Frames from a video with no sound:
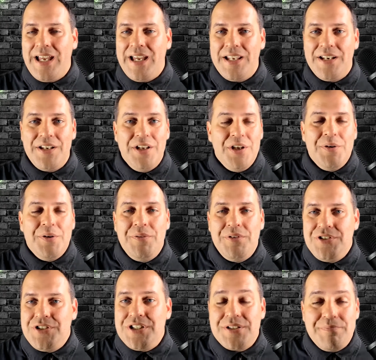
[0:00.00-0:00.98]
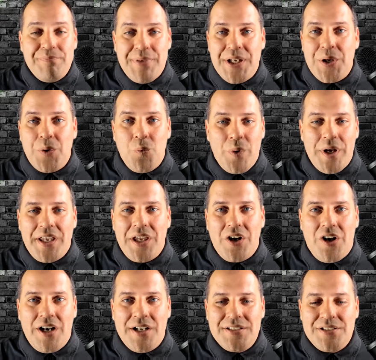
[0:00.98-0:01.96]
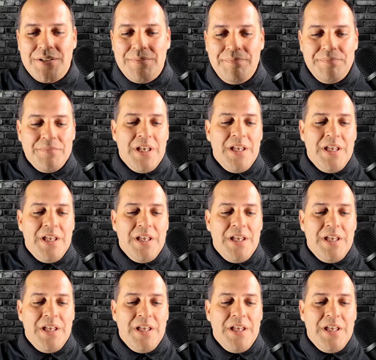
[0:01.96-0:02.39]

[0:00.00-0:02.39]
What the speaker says: and just being wicked awesome,